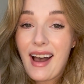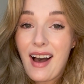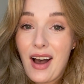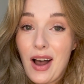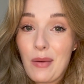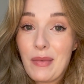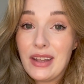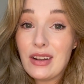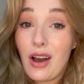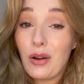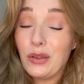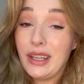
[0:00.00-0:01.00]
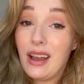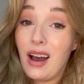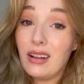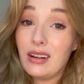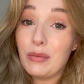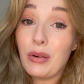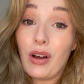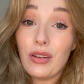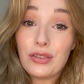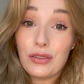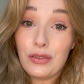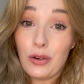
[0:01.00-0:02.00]
In not only color, but
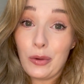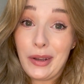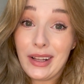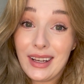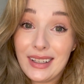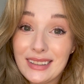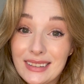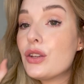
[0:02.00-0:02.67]
also formula.